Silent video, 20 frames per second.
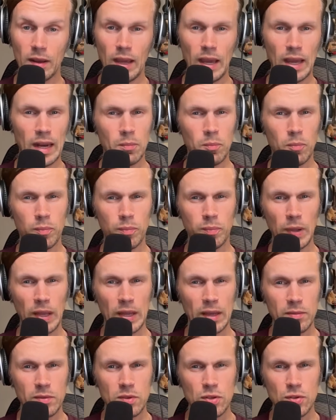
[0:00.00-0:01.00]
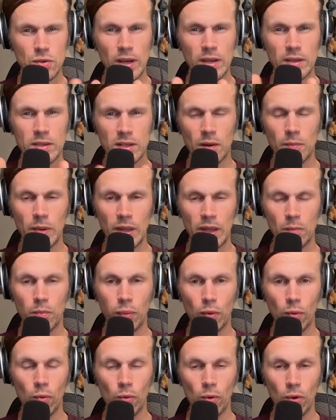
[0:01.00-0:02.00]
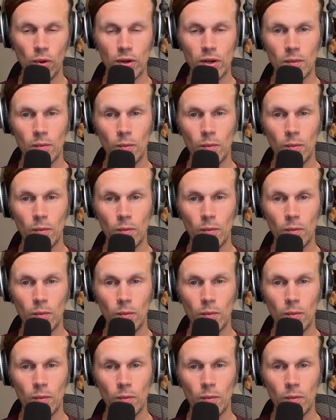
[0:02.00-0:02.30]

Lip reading: and like strengths are being pooled